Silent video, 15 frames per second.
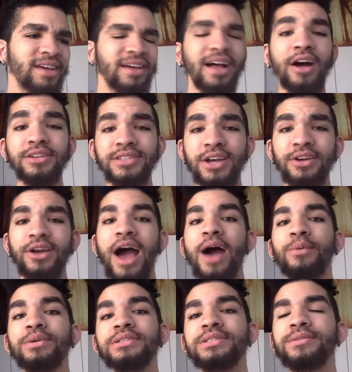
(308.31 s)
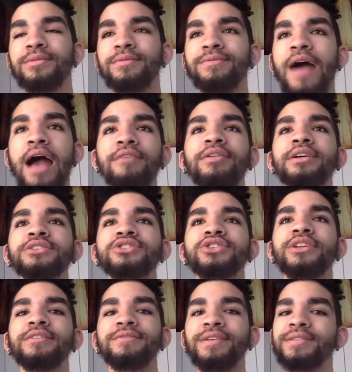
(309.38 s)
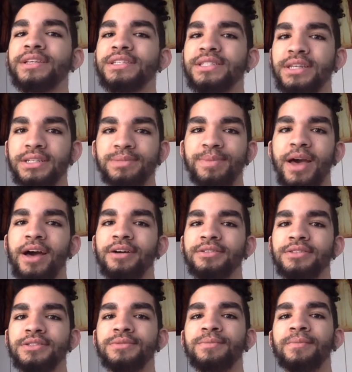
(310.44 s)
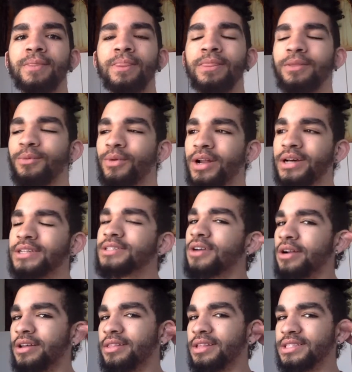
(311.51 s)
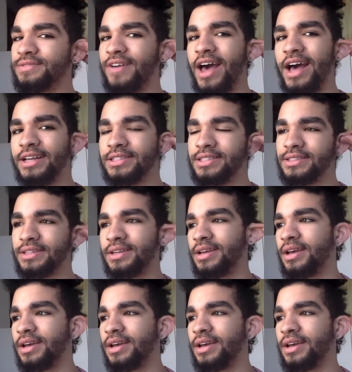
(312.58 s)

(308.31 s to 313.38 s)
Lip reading: I'll tell you, I was 556 pounds when I started this fast.